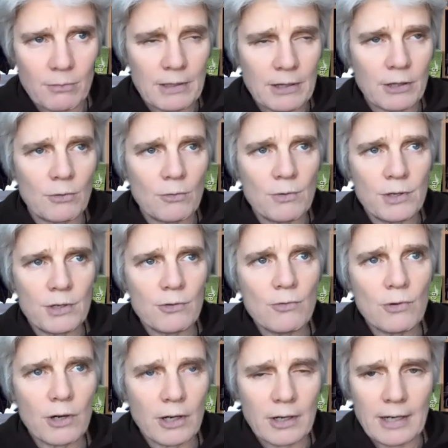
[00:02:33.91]
with who you
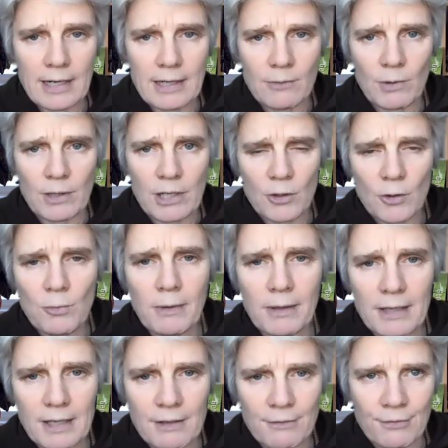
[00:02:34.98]
are and what you
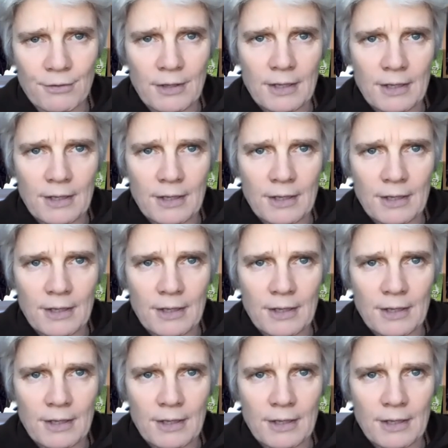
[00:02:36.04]
believe?